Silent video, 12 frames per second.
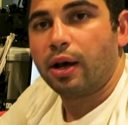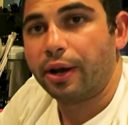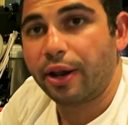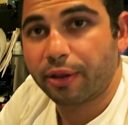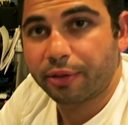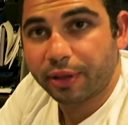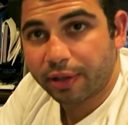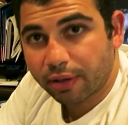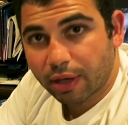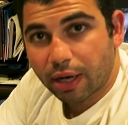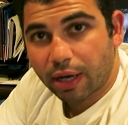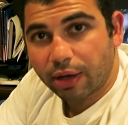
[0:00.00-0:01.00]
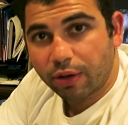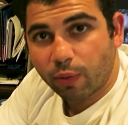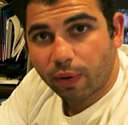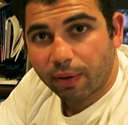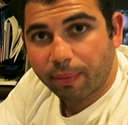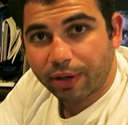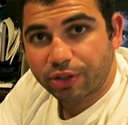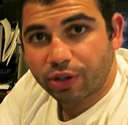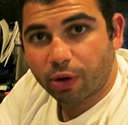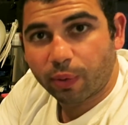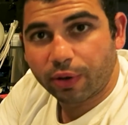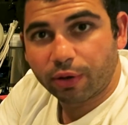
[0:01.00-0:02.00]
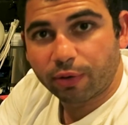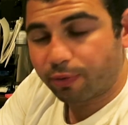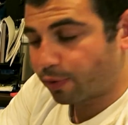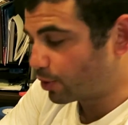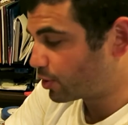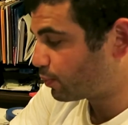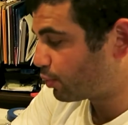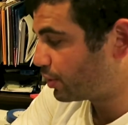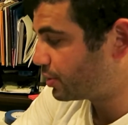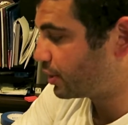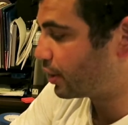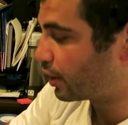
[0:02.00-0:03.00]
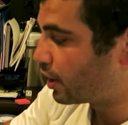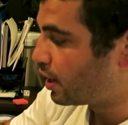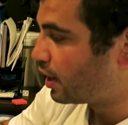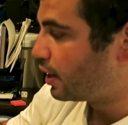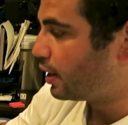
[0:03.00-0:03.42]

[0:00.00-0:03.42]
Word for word: Another thing uh, you want to make sure when you're first printing